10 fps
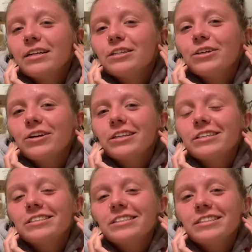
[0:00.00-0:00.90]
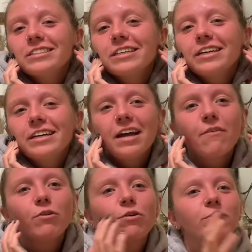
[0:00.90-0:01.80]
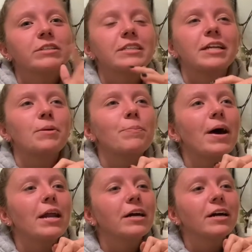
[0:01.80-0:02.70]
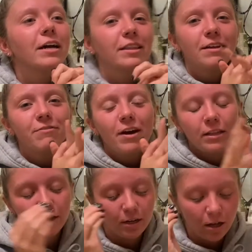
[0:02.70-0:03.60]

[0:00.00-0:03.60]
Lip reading: During the season, everyone was getting better, and then finally it all